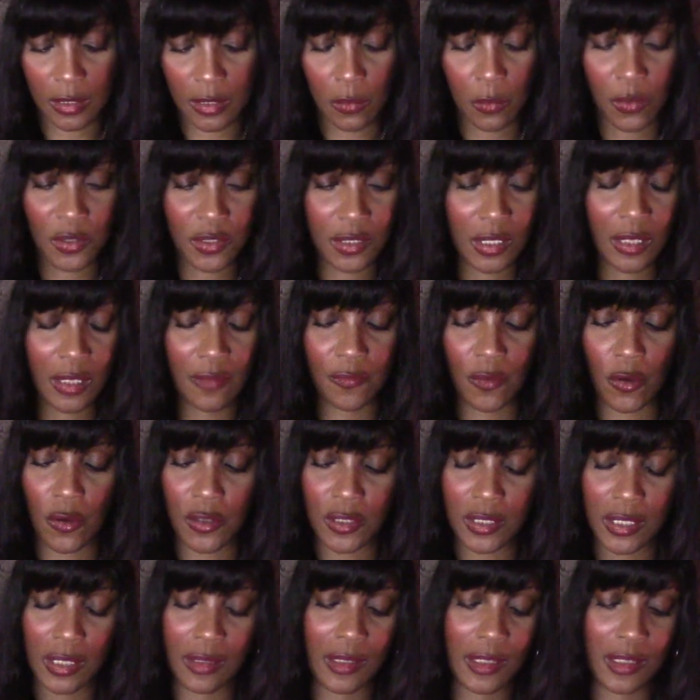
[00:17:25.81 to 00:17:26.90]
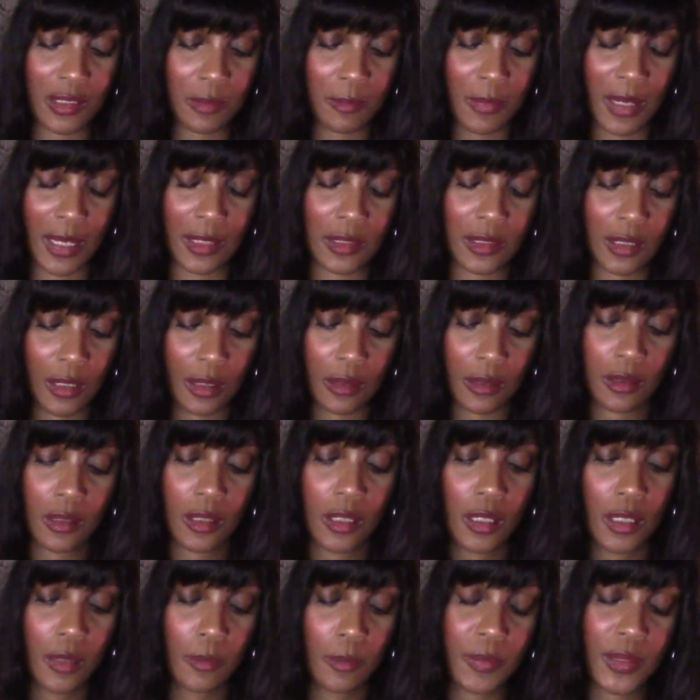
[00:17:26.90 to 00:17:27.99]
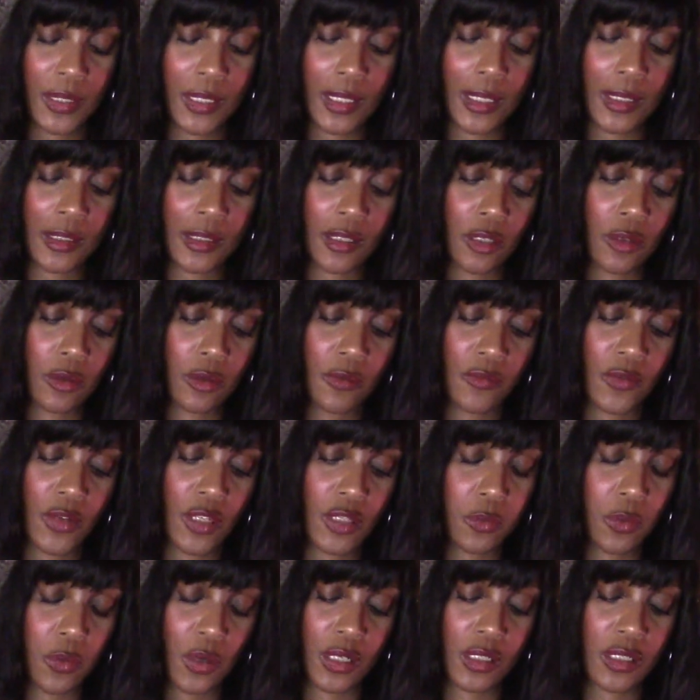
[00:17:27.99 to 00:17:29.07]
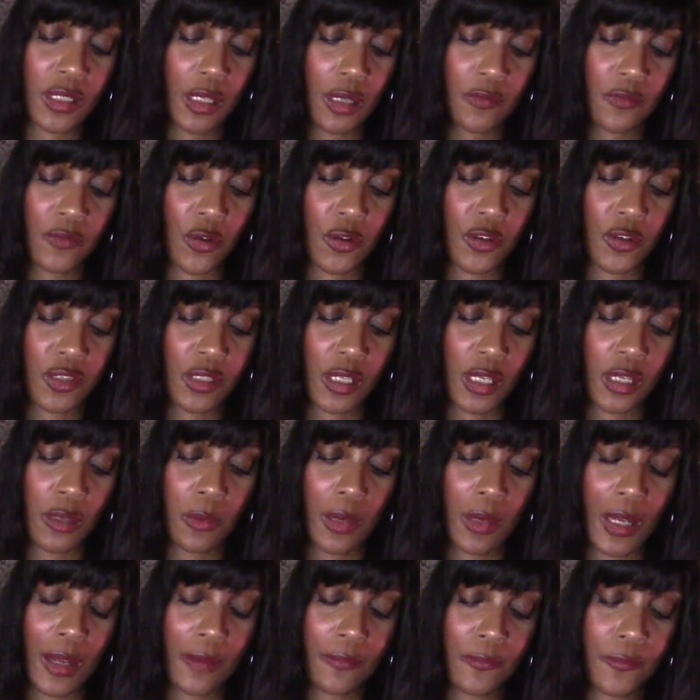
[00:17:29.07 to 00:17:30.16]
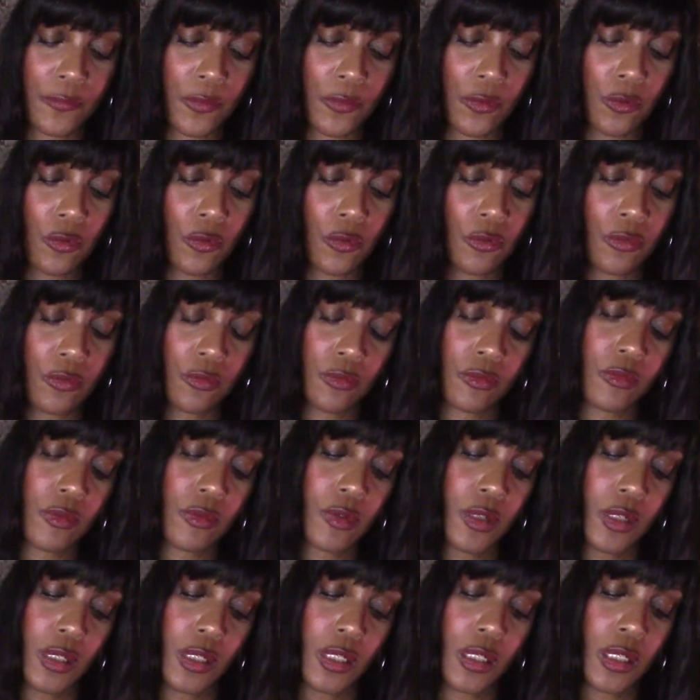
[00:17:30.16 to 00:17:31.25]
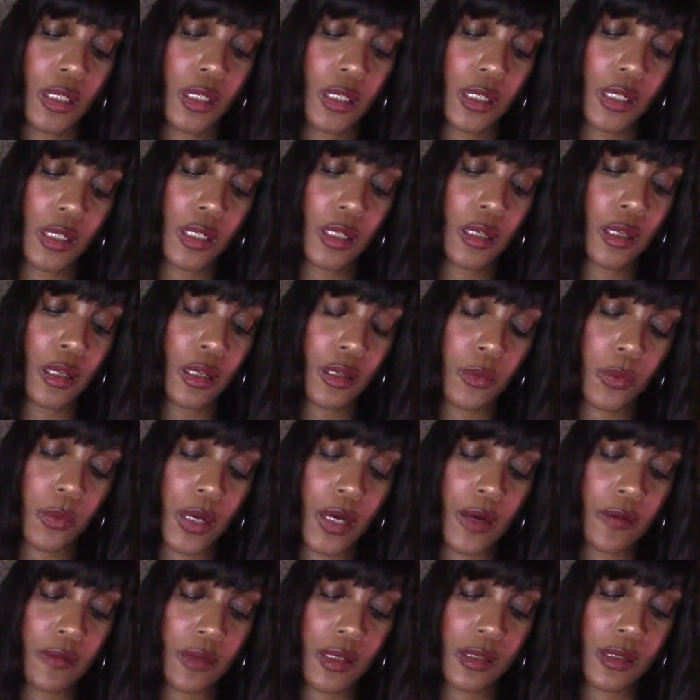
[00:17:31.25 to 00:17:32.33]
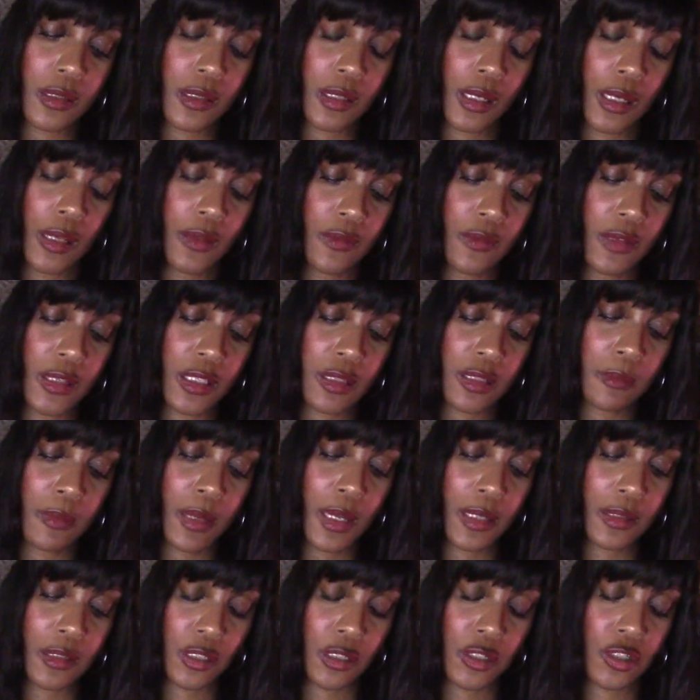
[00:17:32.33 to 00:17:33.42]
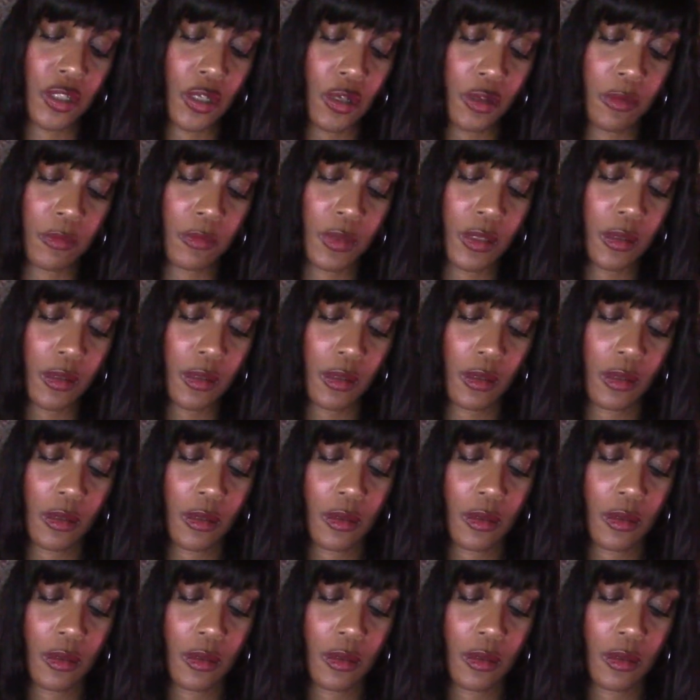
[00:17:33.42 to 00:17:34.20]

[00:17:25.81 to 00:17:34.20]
is. So what's the advice in this matter, please, universe? What is the advice that you have for uh, Aquarius in this matter? Show me.